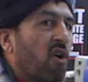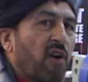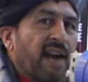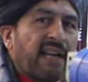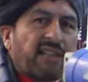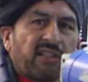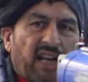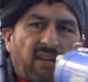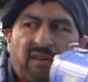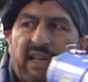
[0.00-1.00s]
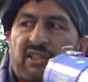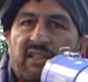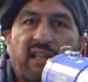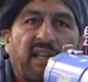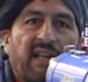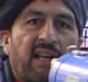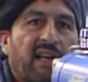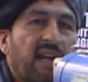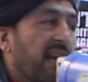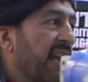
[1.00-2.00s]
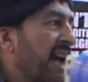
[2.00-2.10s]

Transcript: or any other terrorist. He